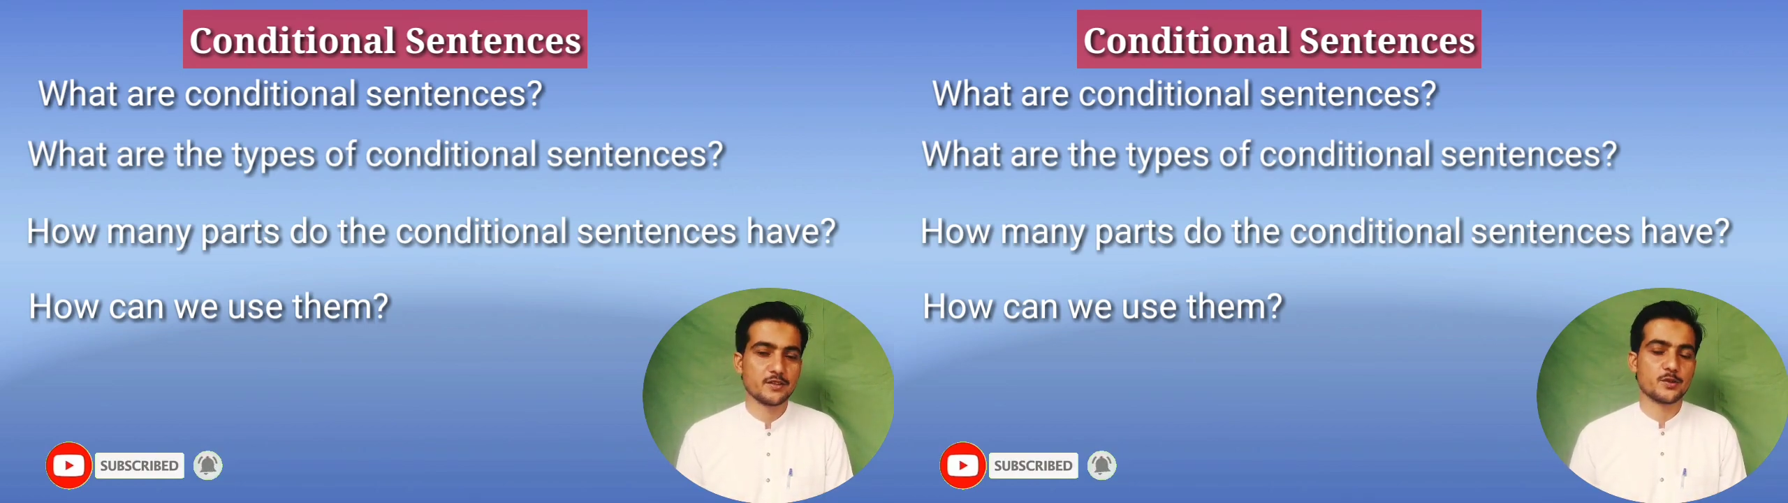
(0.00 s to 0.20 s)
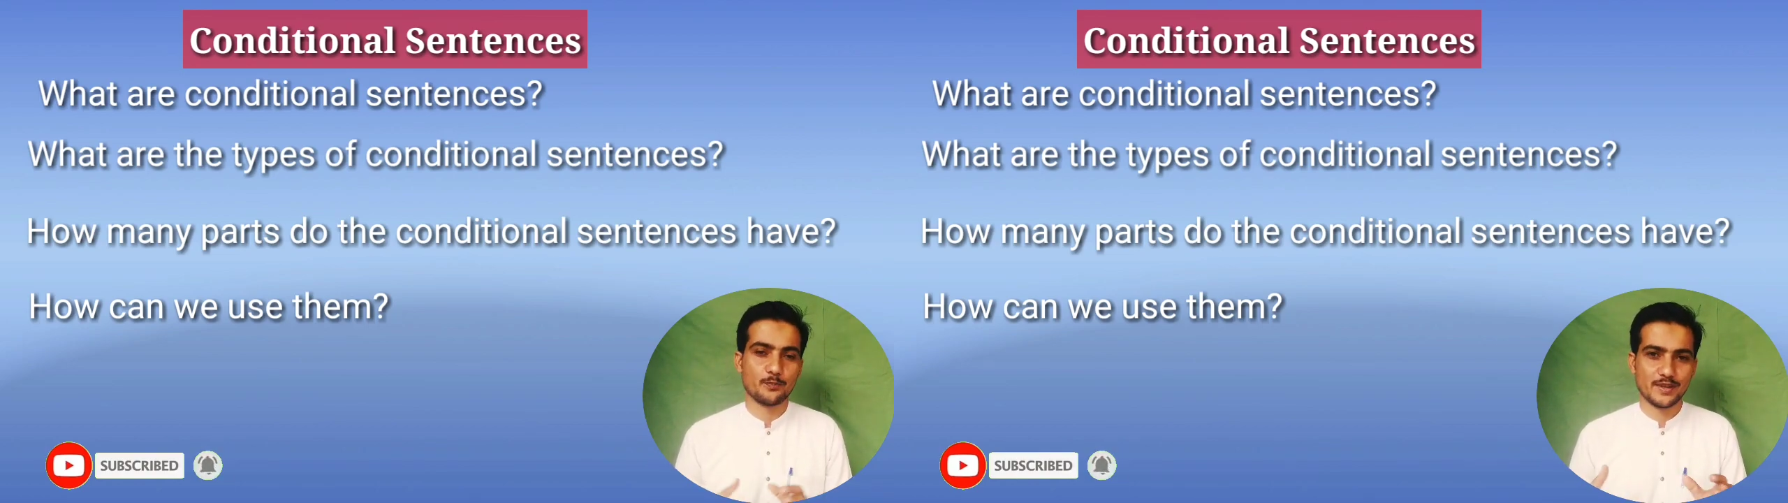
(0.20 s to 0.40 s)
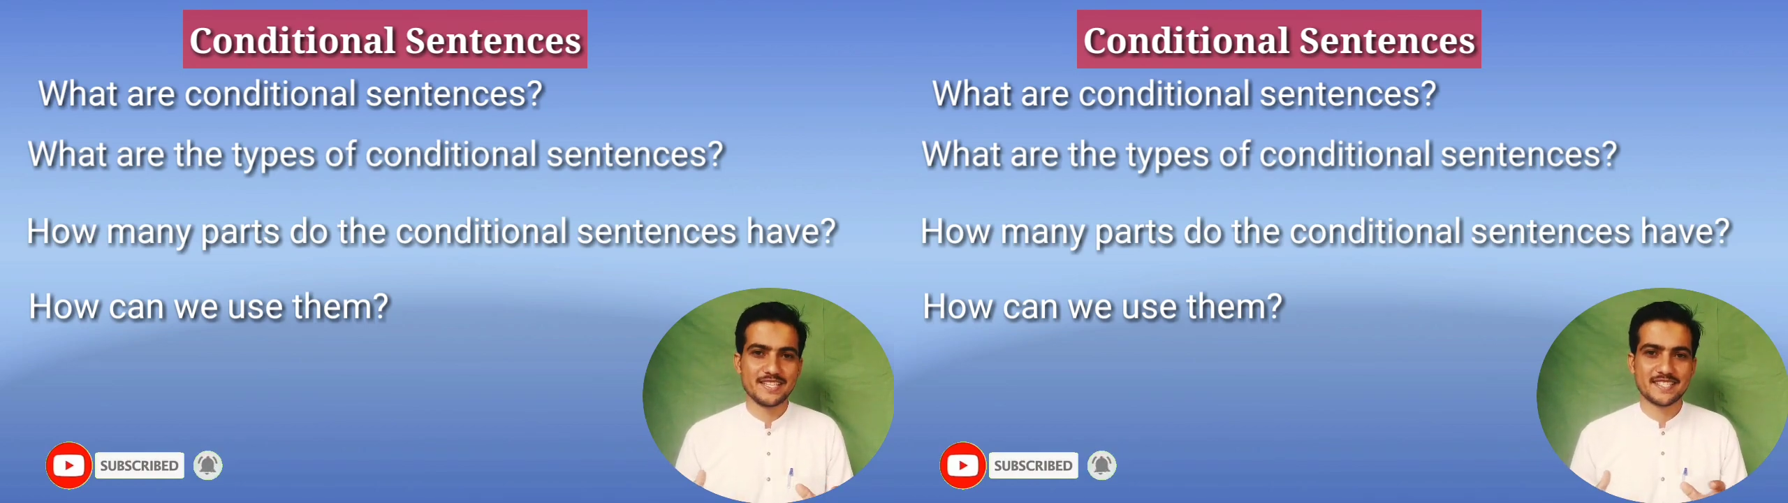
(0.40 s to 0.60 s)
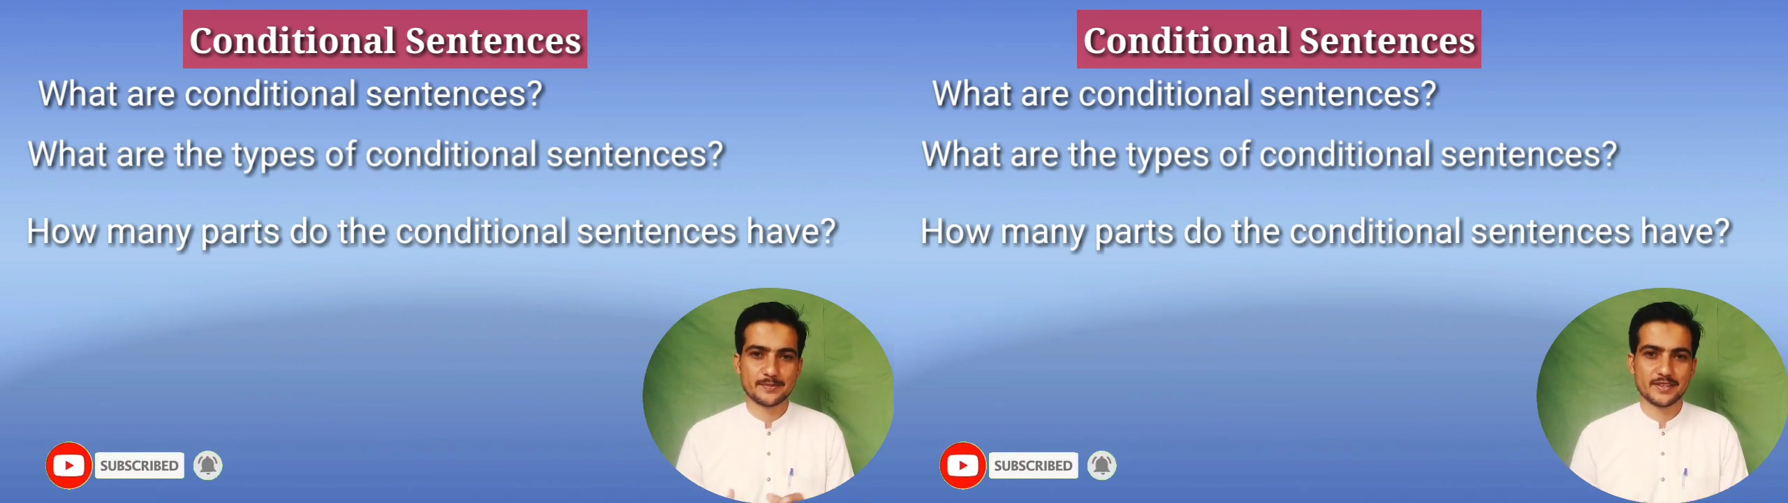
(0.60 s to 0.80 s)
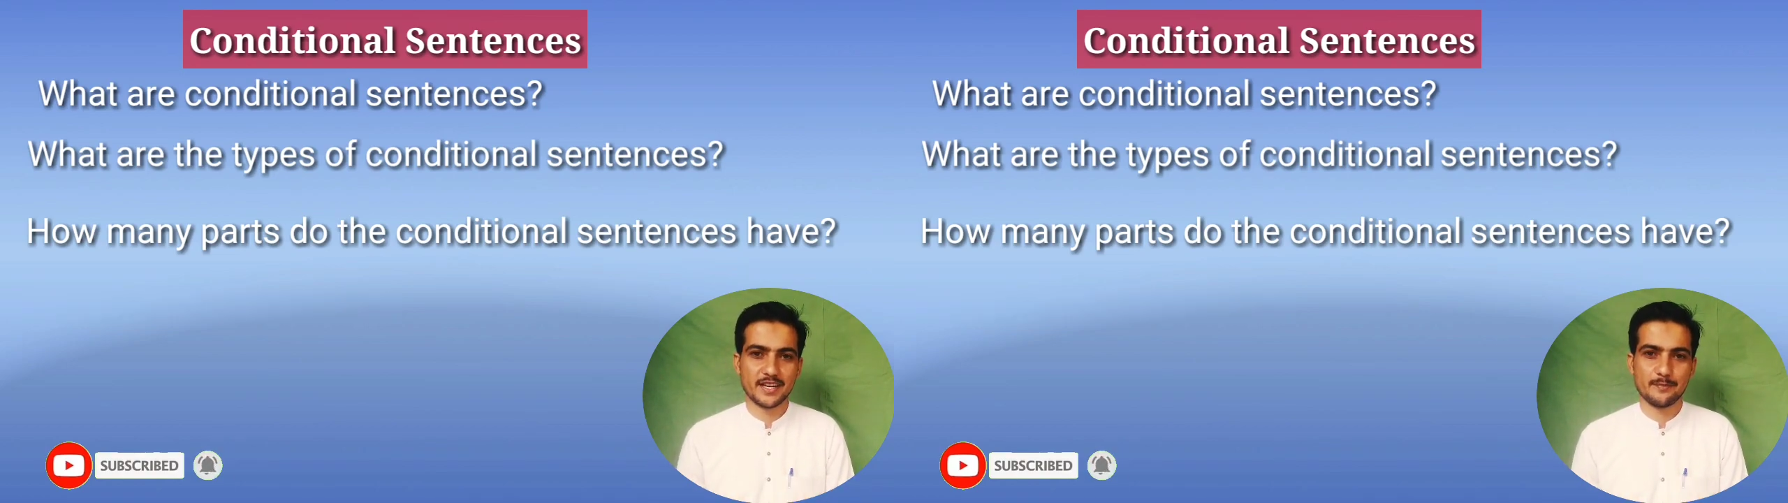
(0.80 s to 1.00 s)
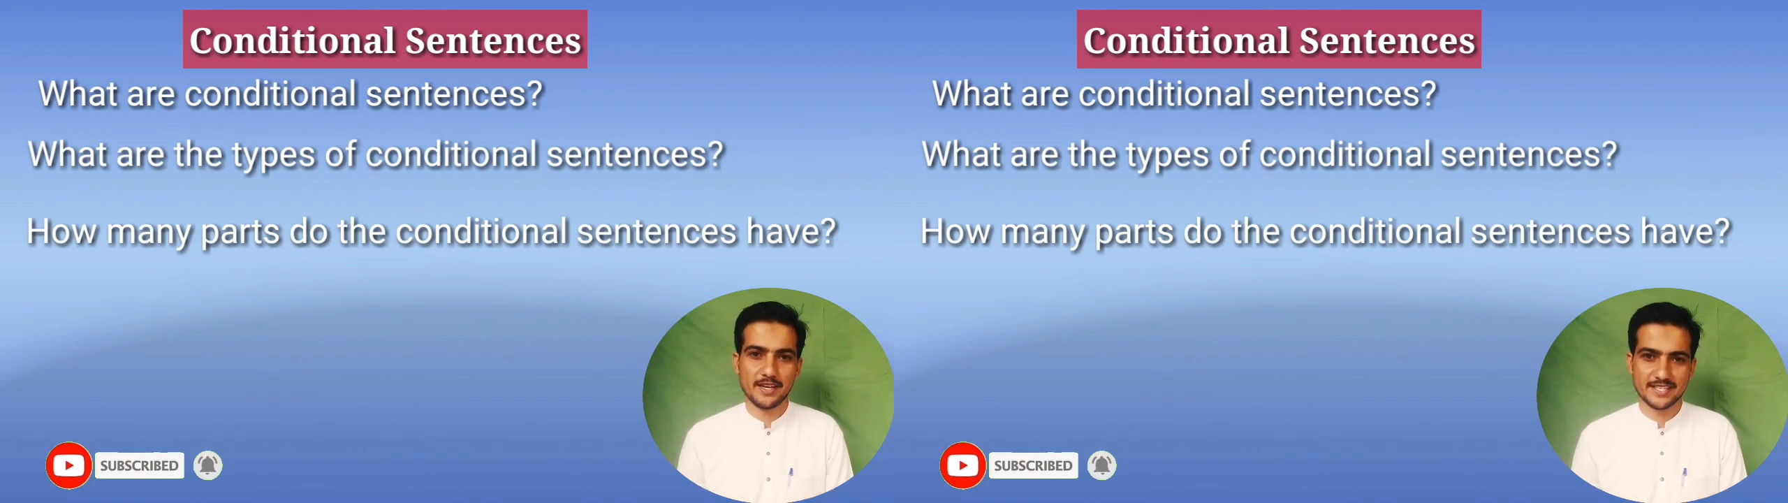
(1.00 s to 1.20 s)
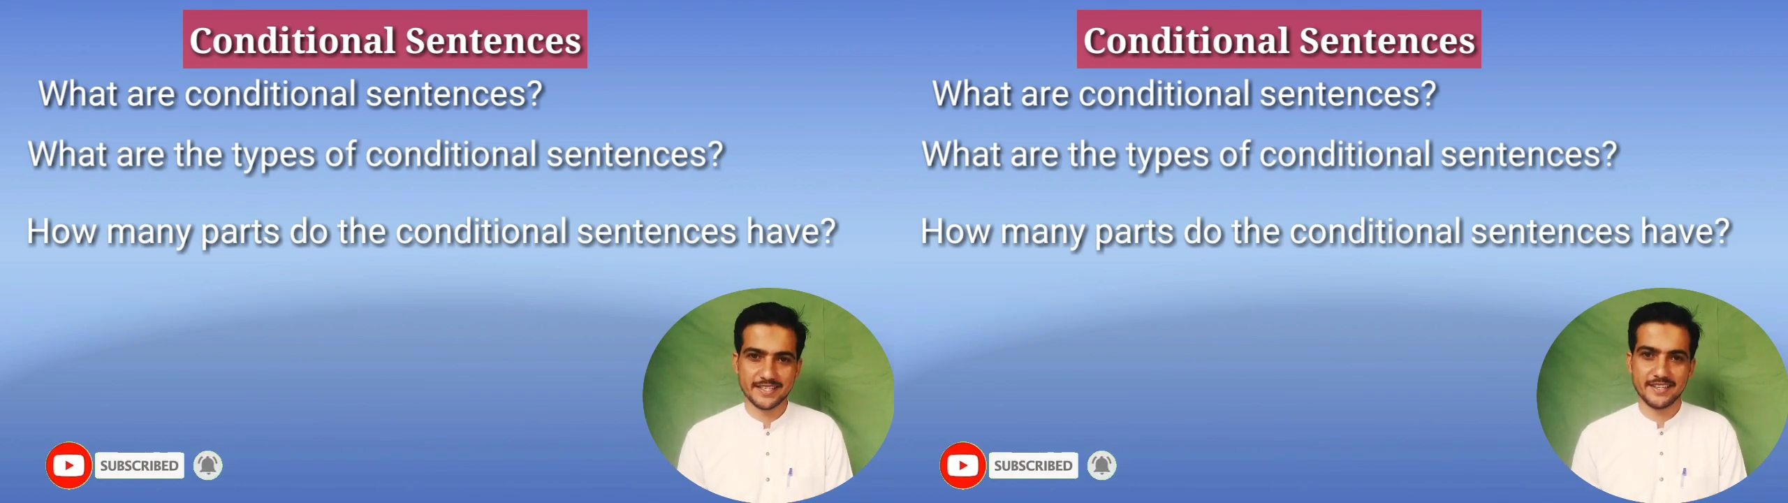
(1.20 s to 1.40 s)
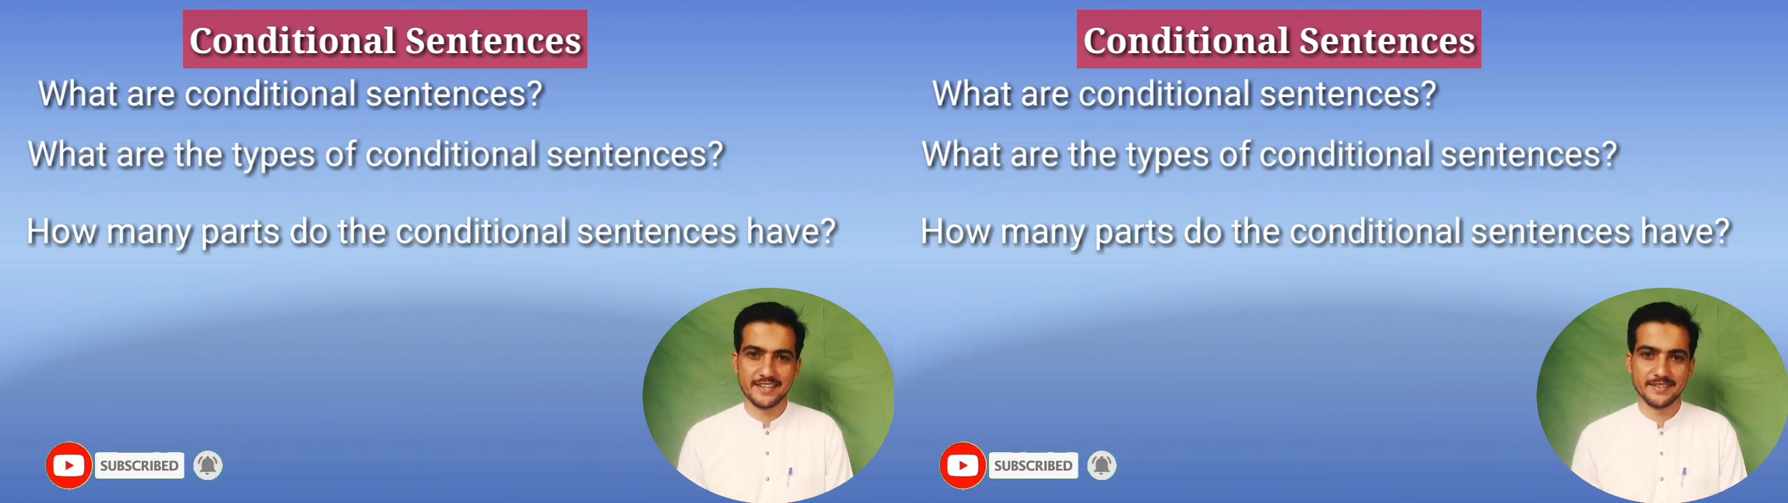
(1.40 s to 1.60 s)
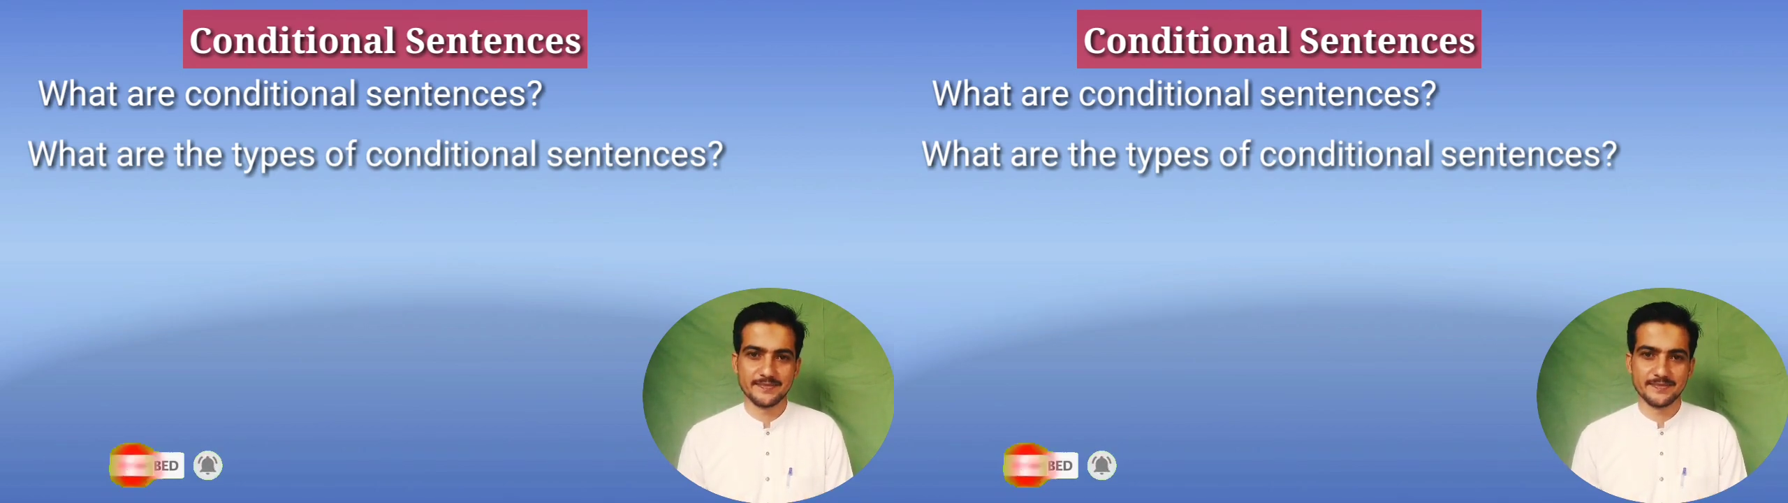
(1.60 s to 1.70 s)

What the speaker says: so please subscribe my channel.